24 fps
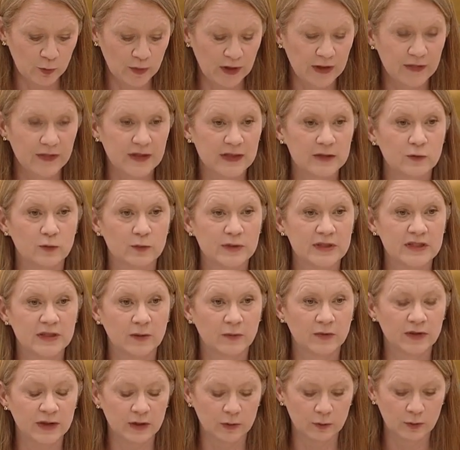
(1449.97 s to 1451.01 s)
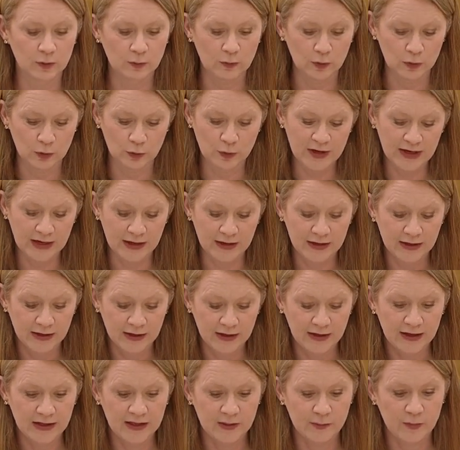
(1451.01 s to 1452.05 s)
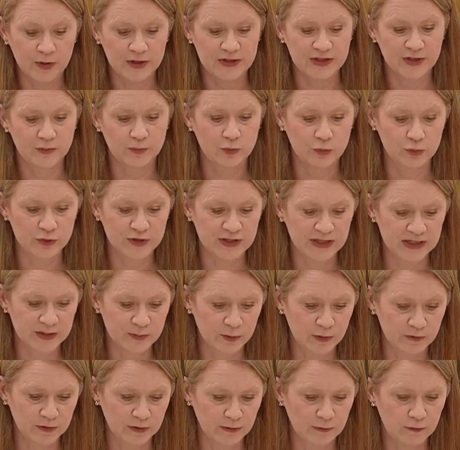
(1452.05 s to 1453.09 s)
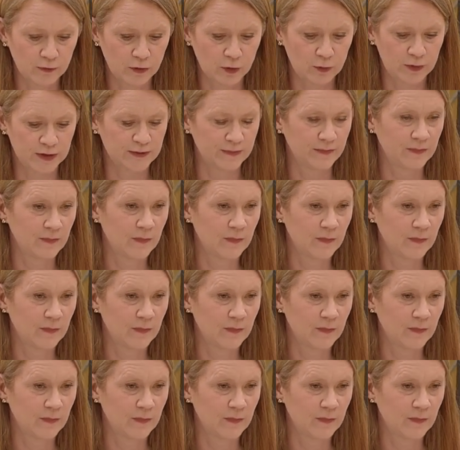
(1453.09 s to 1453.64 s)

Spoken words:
but this will be something that we'll look at in the budget process moving forward.